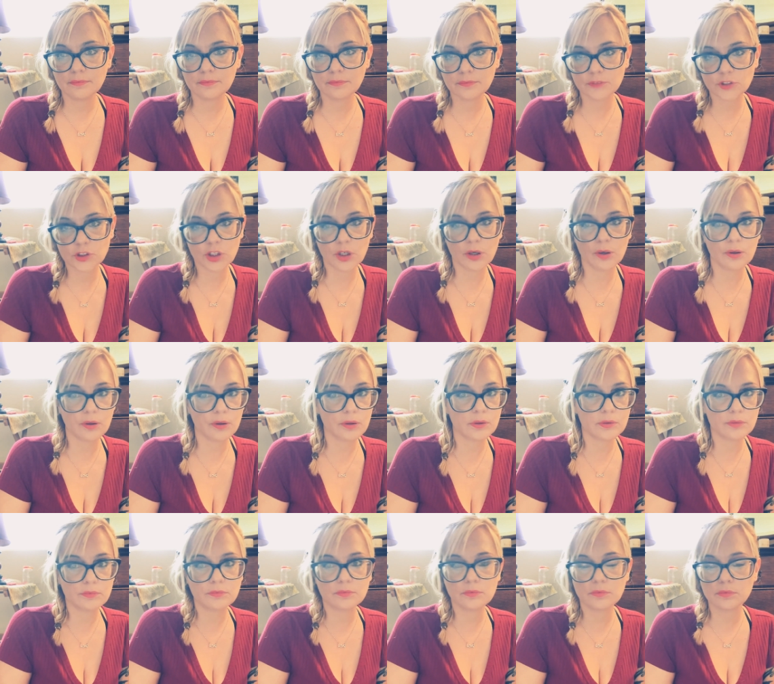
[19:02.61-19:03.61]
So
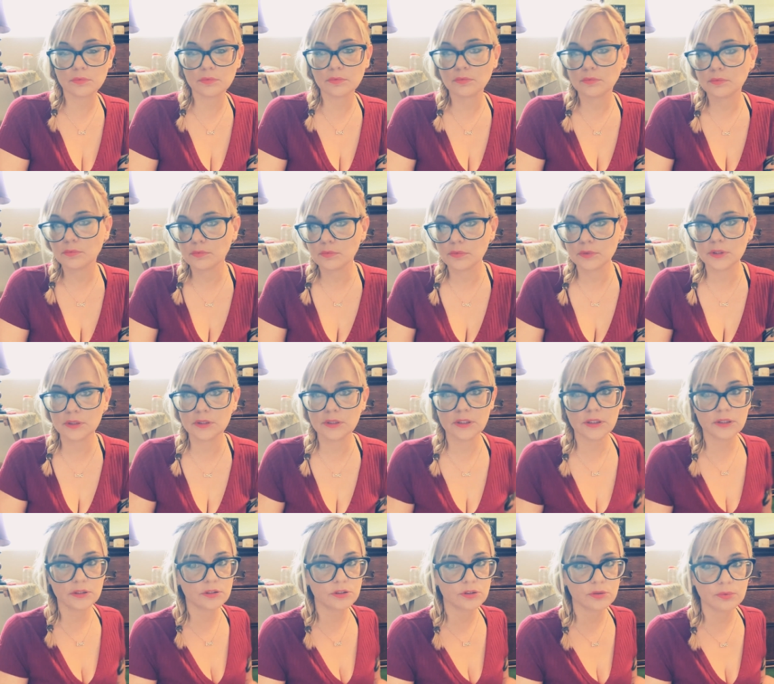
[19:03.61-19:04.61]
we
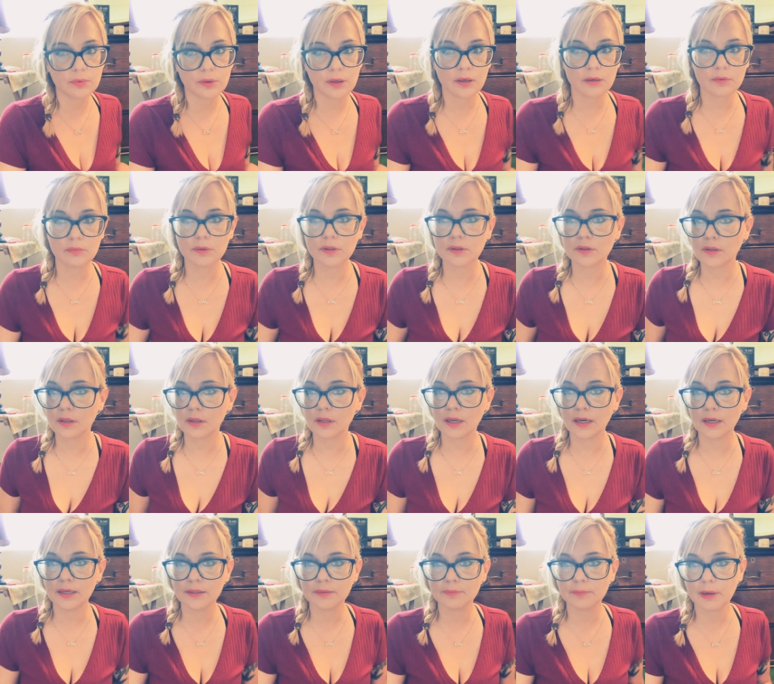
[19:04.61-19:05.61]
need to work with the
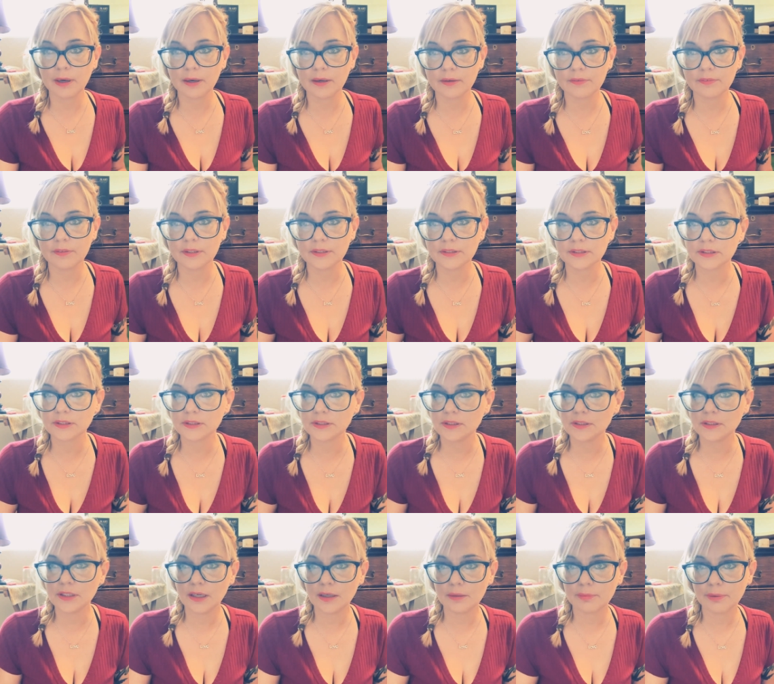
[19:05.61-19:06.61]
light part of us and the
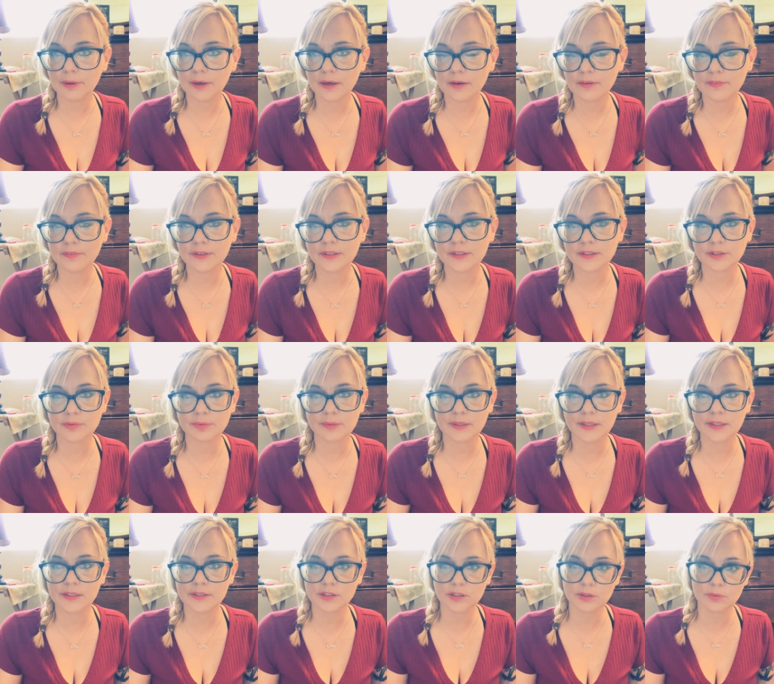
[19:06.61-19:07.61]
dark part of us. We
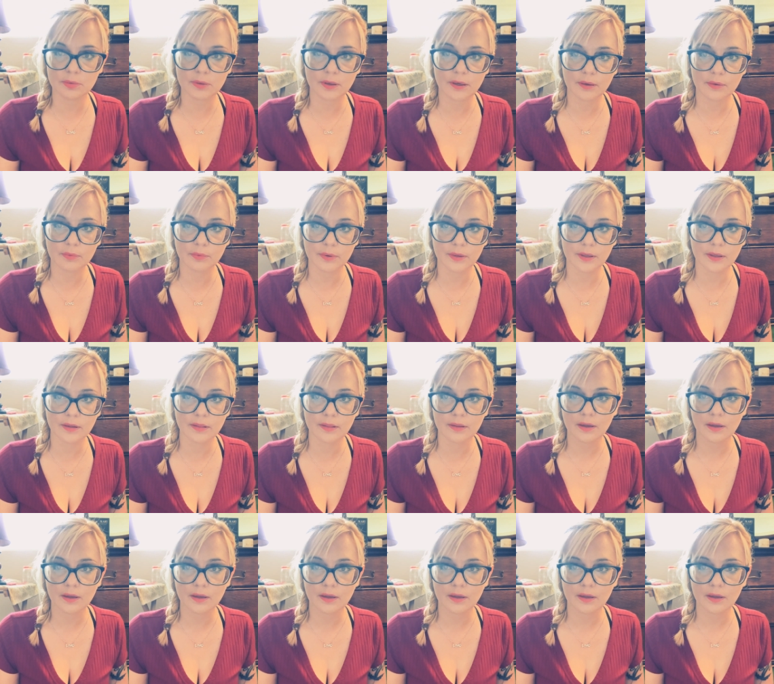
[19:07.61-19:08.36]
need to work with